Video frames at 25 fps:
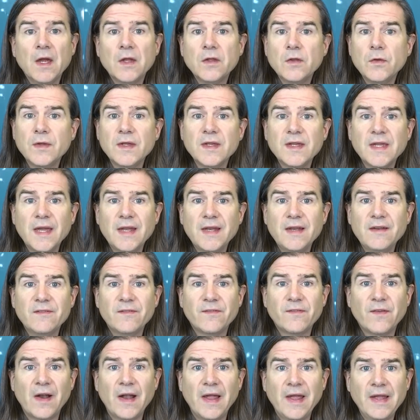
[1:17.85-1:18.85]
You can get it
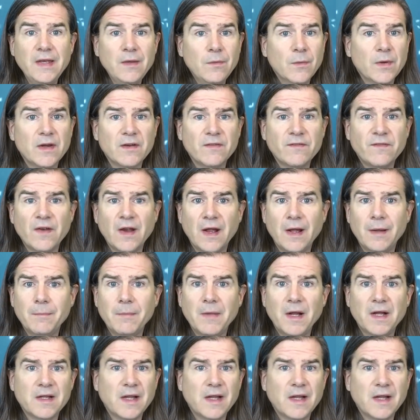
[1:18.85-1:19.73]
from anywhere from